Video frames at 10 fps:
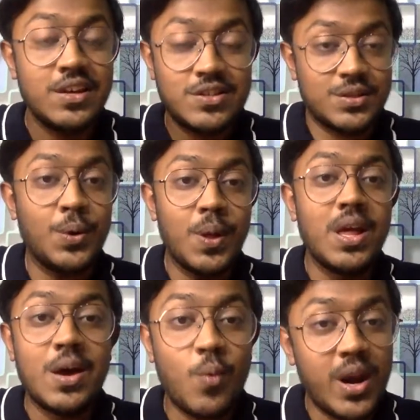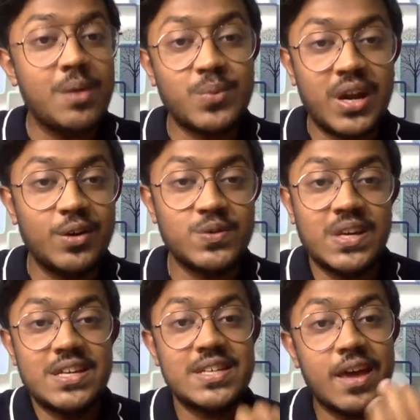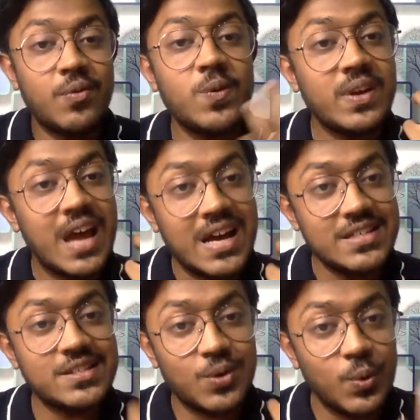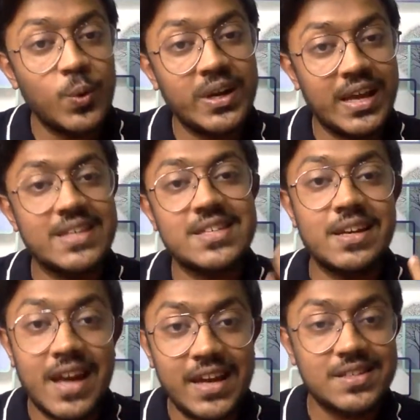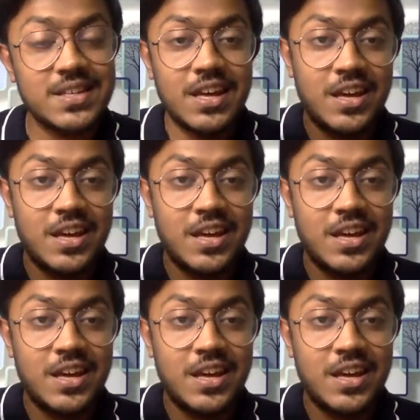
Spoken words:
So what I'm trying to say is everyone has its own tastes and likes.